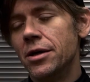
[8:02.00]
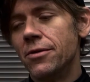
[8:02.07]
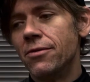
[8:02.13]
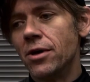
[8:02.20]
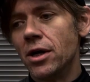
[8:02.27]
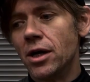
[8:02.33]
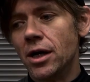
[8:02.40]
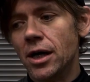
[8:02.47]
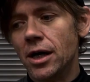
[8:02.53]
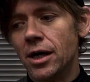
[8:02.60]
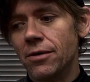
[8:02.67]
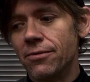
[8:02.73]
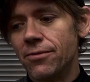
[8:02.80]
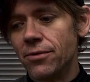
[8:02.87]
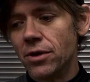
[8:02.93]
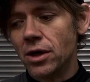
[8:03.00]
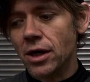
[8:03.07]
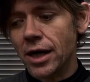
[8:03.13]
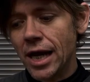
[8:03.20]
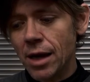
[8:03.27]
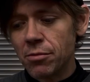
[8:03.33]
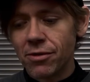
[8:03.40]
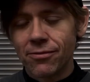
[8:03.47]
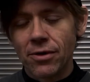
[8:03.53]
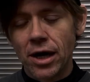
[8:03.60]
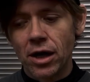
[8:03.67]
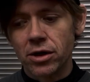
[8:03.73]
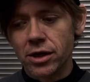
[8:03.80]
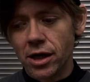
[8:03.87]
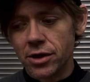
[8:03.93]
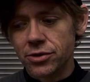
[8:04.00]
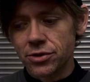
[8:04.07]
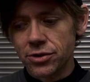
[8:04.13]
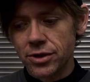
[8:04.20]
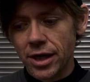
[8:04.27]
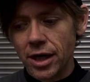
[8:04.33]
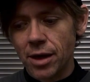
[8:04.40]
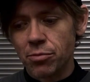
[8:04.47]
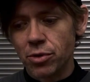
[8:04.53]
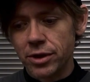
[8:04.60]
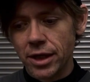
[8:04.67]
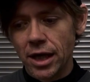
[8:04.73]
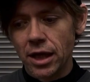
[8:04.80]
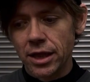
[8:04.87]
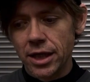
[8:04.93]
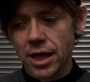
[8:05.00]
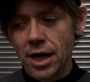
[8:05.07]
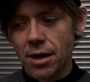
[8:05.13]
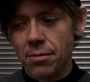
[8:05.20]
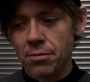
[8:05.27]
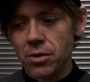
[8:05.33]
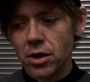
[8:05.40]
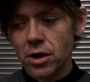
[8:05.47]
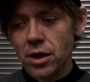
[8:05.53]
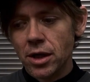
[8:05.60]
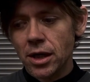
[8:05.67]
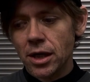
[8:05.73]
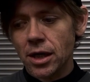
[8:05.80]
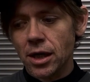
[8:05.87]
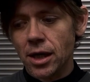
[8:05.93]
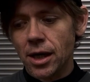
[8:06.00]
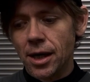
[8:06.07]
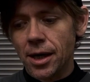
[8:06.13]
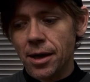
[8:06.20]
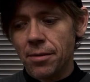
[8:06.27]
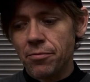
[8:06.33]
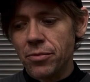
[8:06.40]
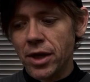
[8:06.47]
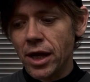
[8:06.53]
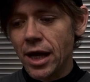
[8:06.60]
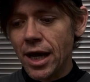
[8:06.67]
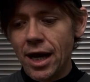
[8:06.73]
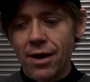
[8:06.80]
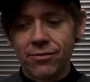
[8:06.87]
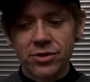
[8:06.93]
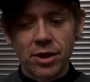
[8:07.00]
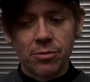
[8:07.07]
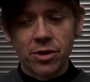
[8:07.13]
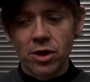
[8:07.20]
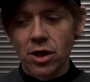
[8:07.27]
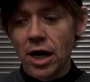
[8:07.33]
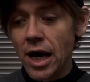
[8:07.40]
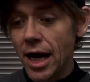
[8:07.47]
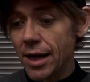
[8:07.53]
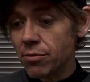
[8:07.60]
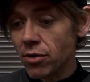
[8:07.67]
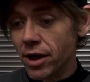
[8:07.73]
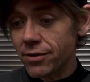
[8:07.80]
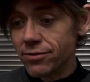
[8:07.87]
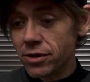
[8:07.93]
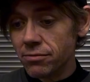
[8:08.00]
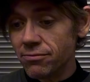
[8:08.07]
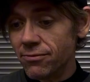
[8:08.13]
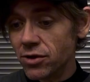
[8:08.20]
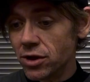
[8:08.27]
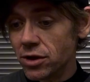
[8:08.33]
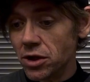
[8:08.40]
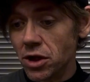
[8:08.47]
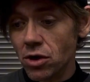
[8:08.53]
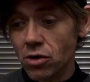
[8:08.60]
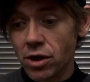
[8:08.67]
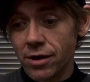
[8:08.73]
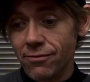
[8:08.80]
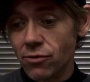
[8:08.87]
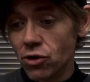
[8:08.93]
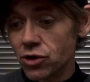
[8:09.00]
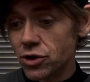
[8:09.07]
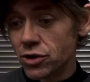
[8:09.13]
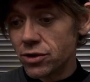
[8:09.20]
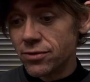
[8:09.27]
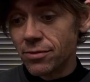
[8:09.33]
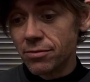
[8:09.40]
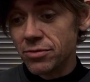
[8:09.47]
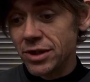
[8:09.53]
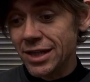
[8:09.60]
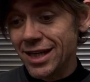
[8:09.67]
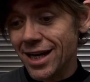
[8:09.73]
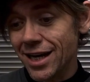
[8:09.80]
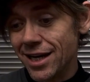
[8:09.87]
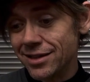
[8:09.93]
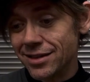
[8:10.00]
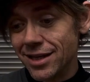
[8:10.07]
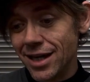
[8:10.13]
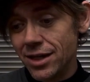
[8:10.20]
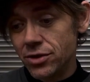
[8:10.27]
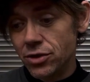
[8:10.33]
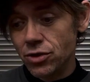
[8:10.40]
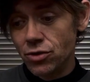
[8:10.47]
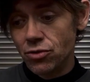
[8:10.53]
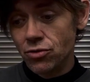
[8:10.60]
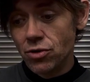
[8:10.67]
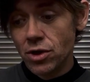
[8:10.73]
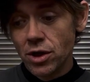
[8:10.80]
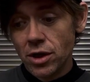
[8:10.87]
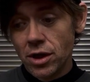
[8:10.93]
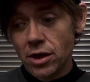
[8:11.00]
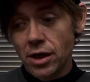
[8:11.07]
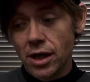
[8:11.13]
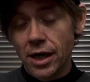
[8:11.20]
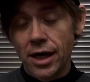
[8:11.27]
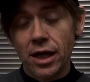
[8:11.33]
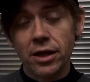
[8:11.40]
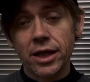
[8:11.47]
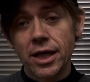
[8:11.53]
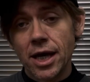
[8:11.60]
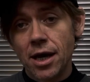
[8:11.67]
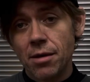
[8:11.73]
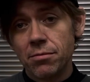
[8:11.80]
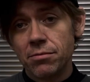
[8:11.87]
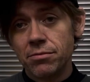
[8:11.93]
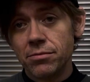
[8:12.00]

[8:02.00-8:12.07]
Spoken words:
hammer-fired guns are set up with the LEM, and I have some that are hybrid, conversions from DASA to LEM,